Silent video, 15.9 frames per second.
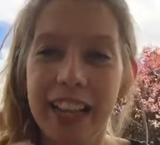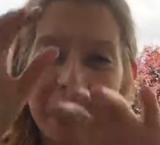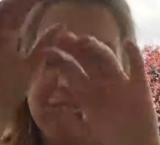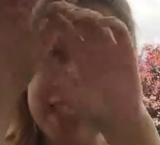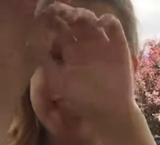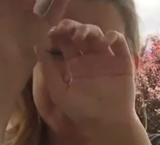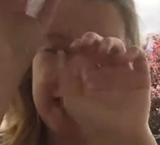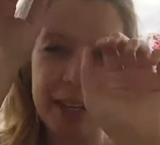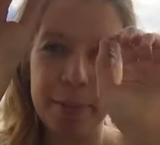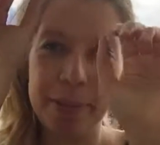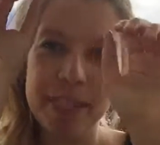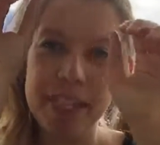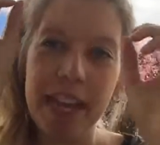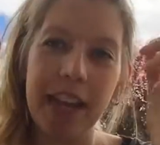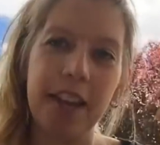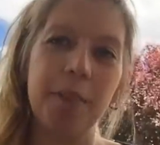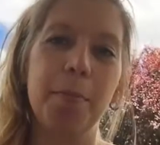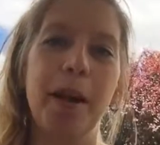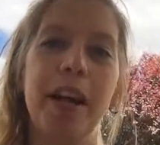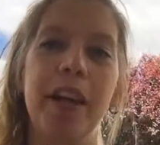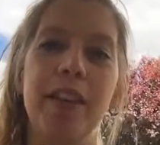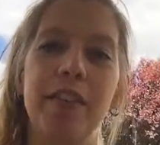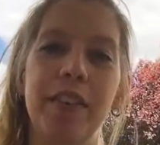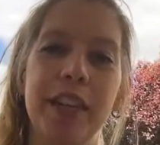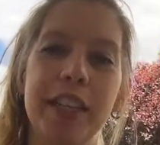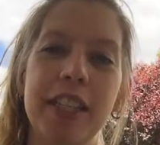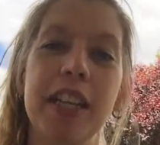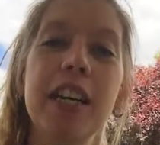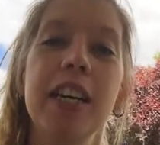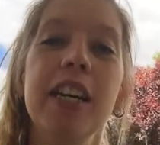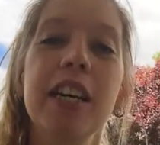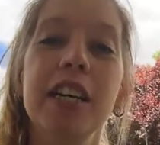he likes to keep his hands by his face.
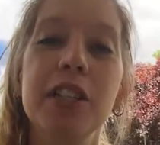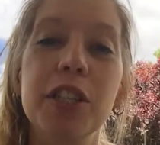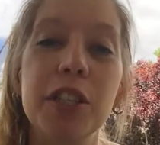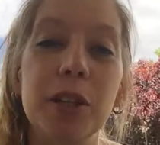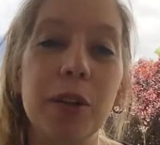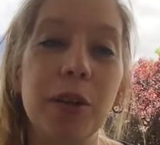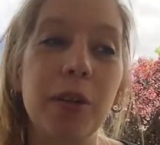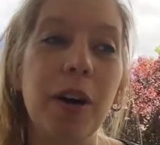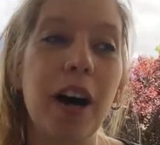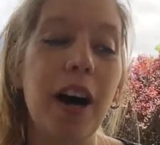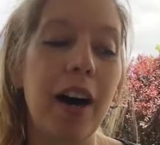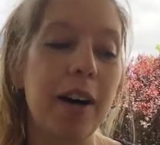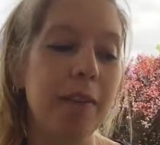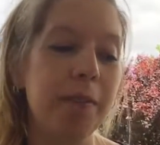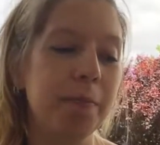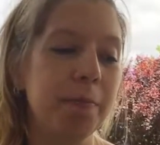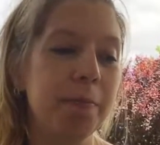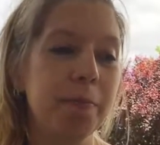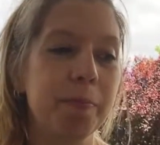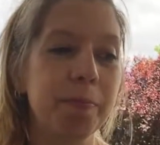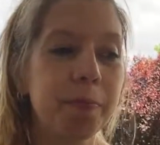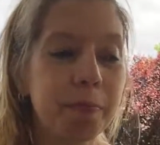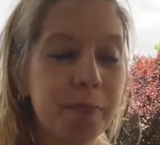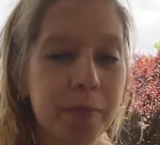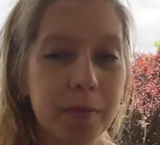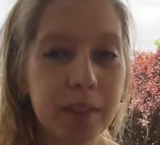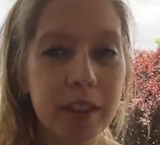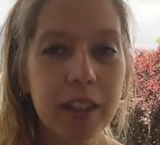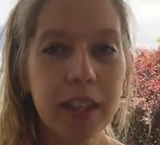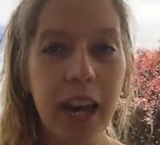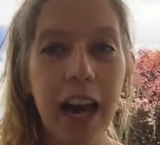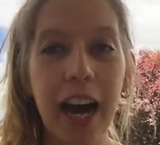So um,
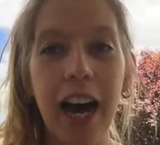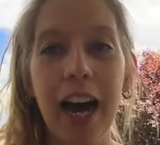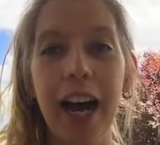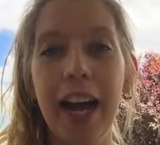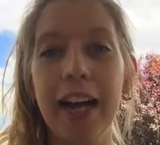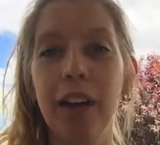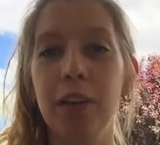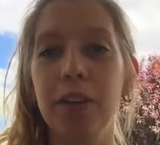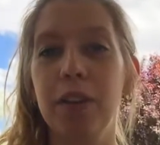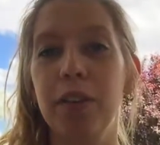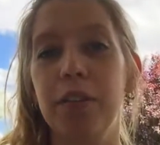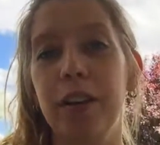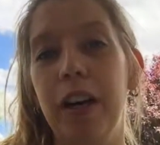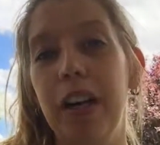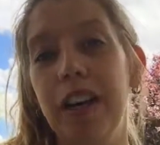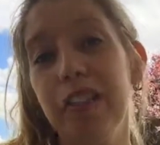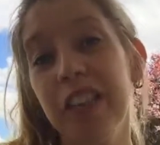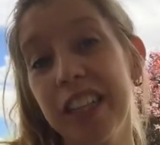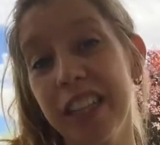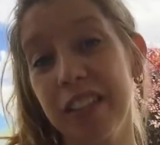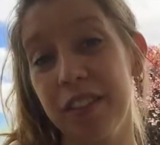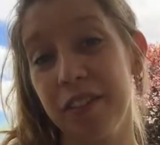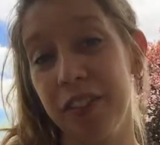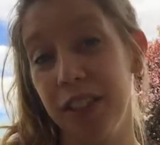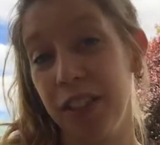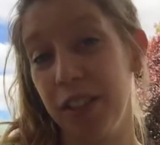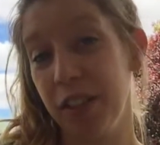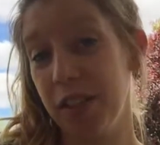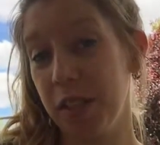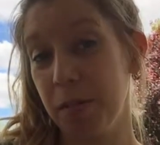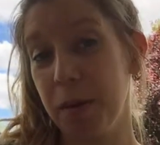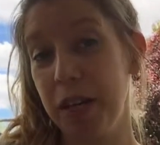I don't know if I'll ever get to feel
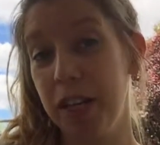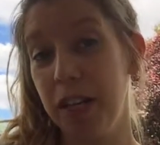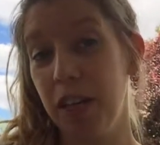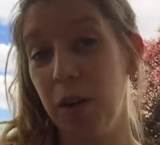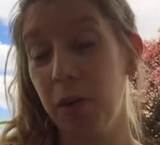those depending